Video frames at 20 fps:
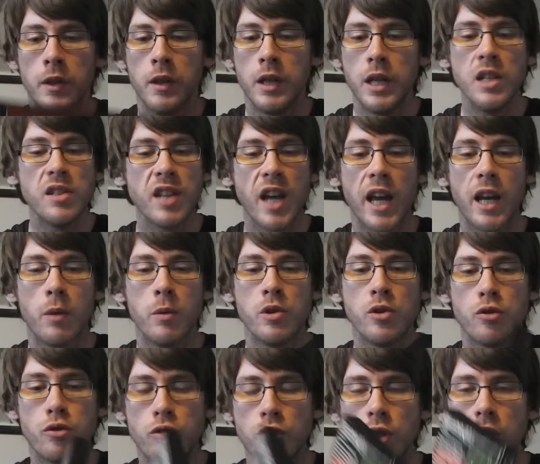He said it
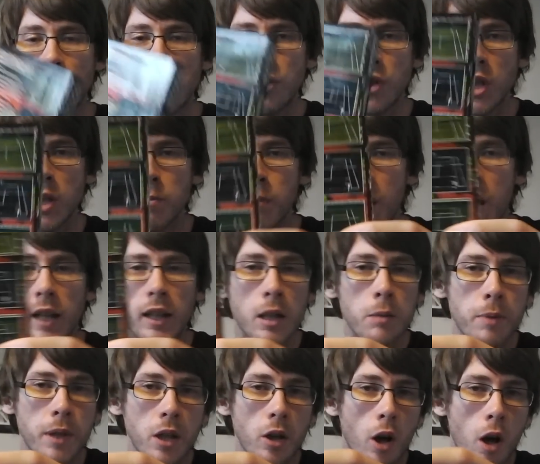was really, really badly
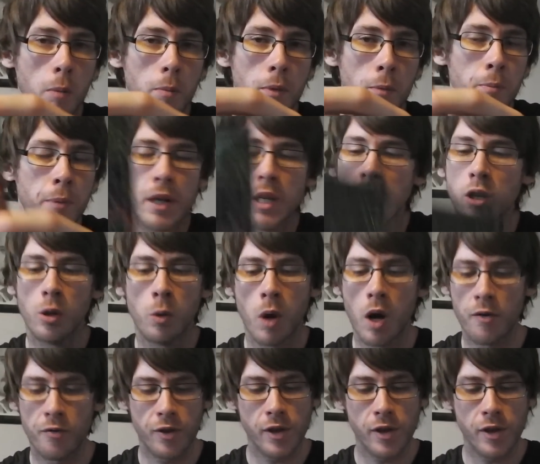beat up, but you know what?